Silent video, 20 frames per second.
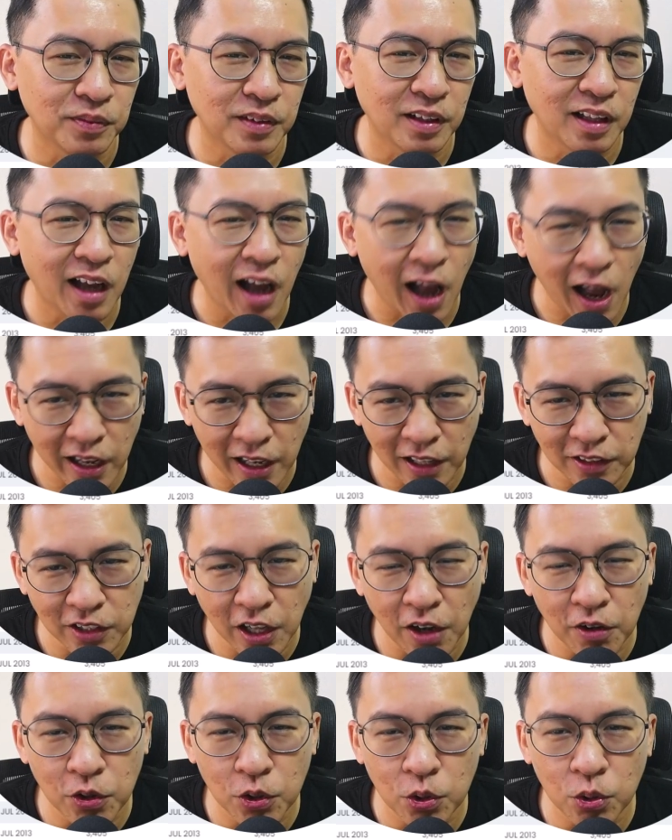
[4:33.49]
I can tell
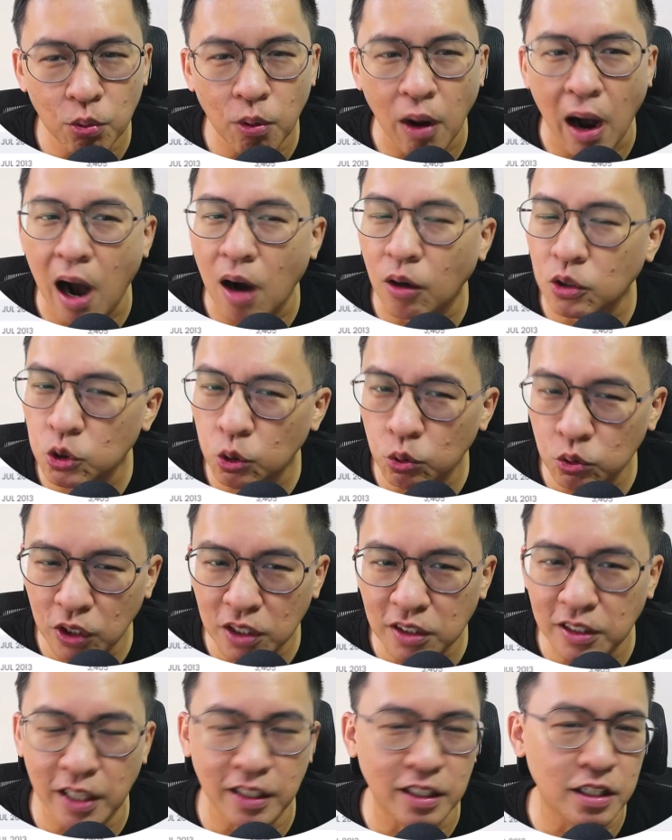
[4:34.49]
you, I also think they
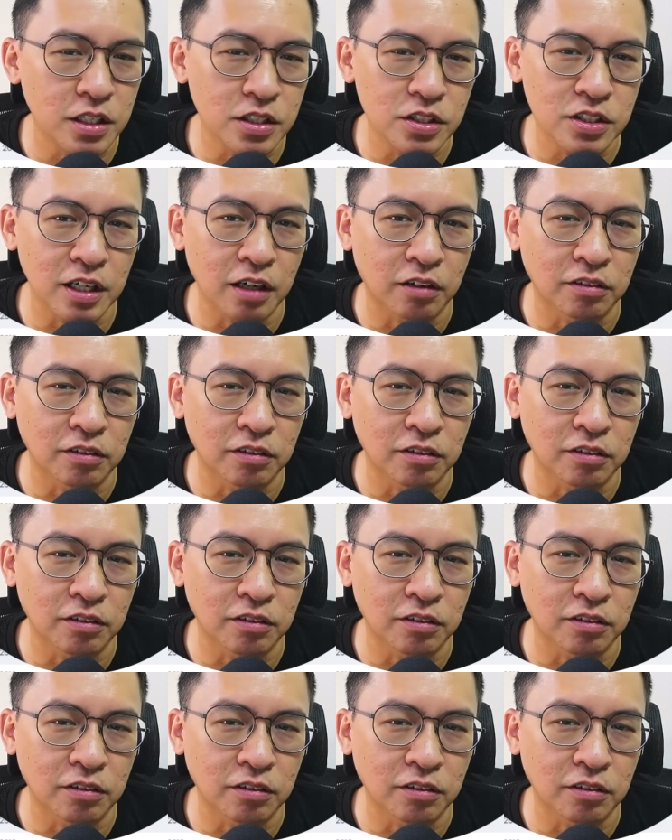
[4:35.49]
ki siao.